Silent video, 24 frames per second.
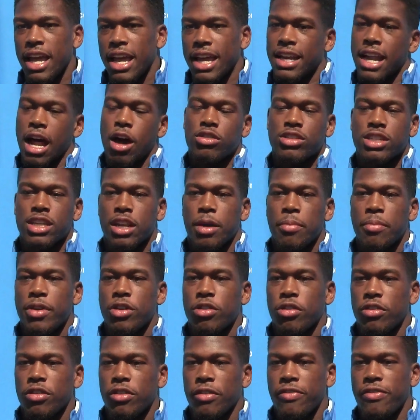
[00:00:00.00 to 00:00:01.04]
and I was in the
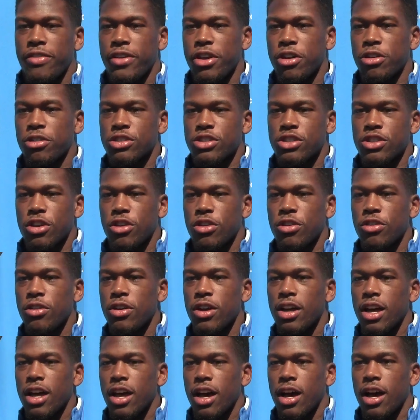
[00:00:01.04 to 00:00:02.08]
middle of the field, so
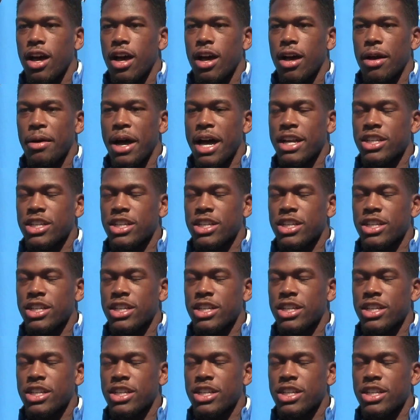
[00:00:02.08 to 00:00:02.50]
uh,